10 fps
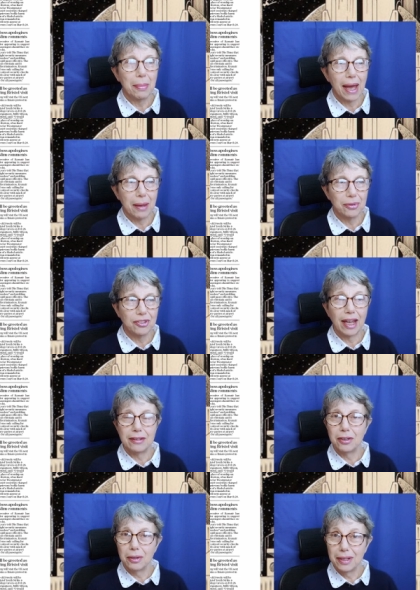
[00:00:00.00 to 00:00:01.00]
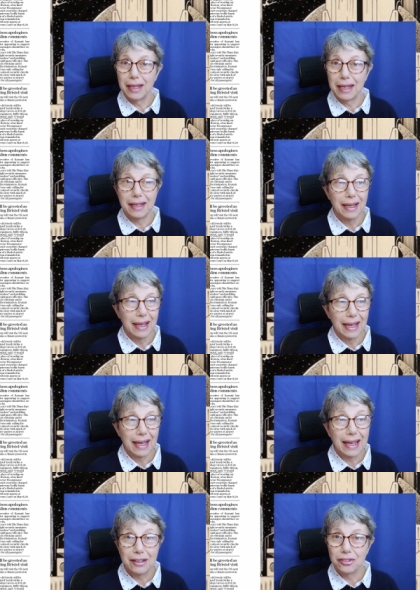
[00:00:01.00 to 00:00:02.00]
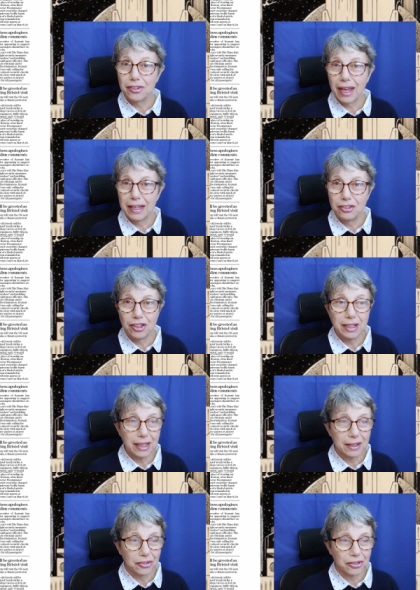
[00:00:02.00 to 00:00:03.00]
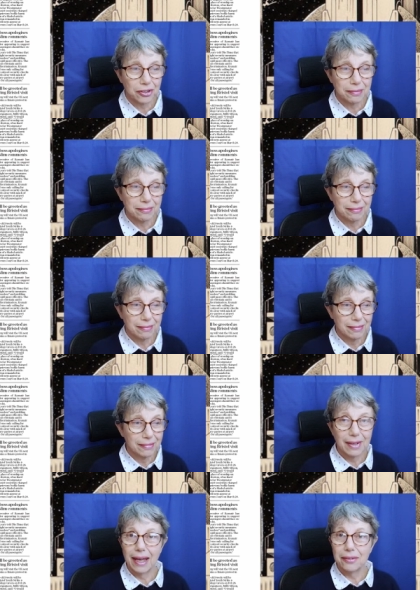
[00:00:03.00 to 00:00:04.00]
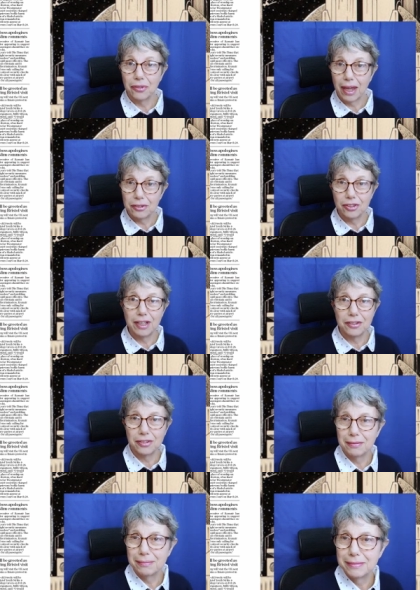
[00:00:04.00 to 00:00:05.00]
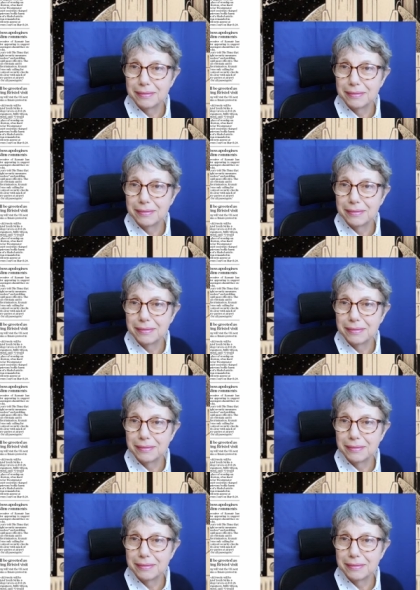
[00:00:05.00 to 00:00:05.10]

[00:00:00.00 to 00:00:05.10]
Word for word: Perhaps Daniel Lee is a genius. And that's it.